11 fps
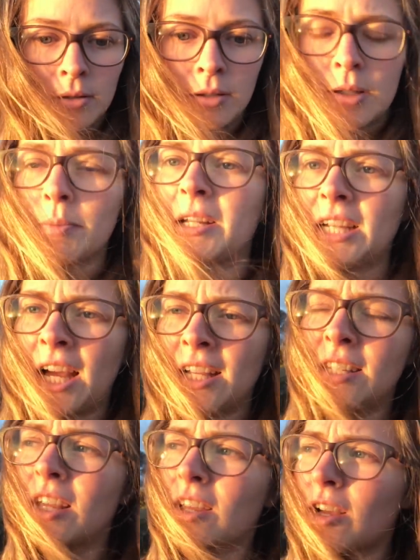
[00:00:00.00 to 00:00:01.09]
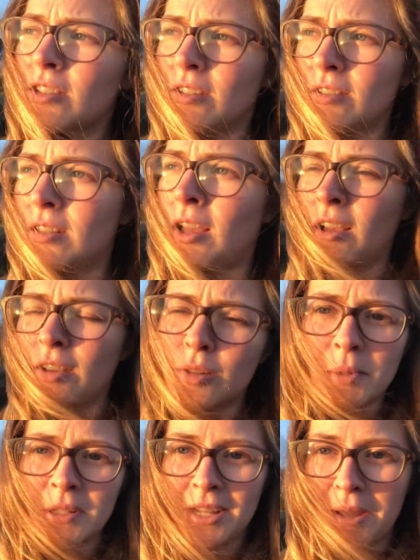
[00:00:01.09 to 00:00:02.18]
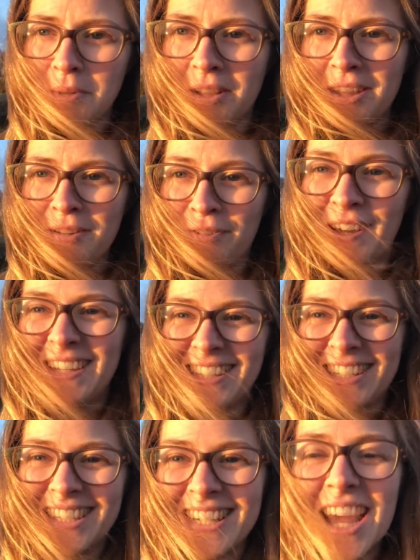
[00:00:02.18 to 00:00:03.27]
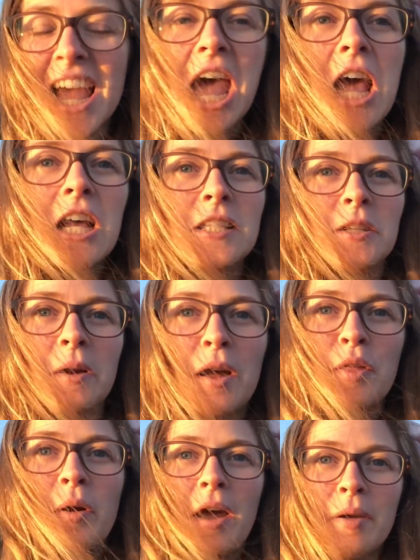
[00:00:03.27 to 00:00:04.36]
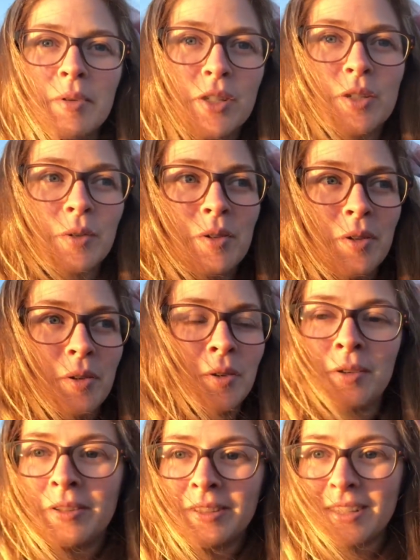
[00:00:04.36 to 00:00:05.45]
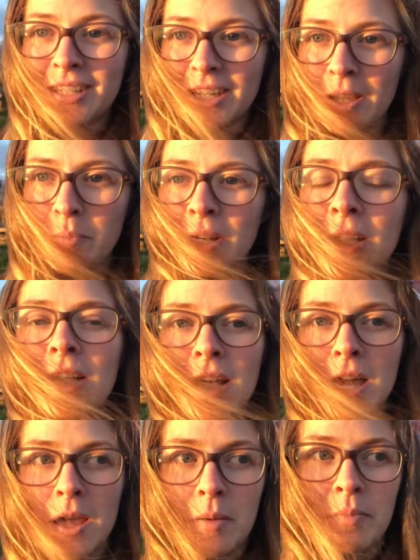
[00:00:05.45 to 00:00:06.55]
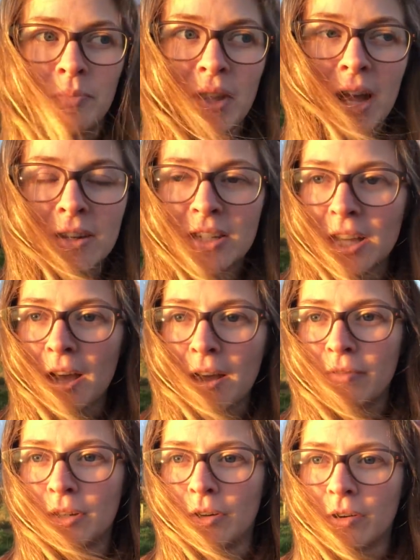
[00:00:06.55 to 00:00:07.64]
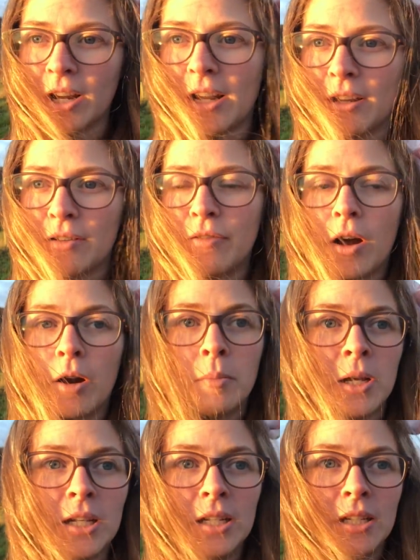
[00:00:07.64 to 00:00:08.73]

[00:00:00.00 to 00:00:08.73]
it's my dad's cousin's husband, I believe. So I thought I would show you the sheep. They actually have an organic farm